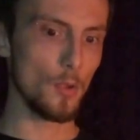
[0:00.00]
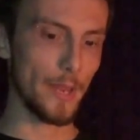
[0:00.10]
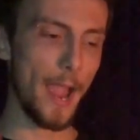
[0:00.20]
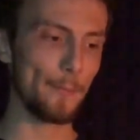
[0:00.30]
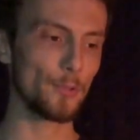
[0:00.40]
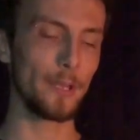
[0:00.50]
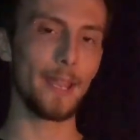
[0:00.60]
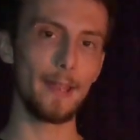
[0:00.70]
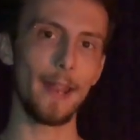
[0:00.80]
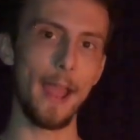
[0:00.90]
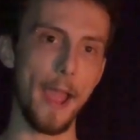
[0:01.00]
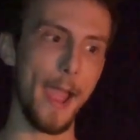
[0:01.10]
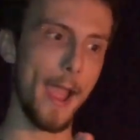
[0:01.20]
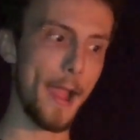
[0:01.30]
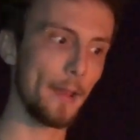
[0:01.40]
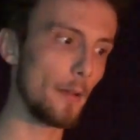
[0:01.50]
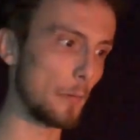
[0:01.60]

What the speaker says: capturing it at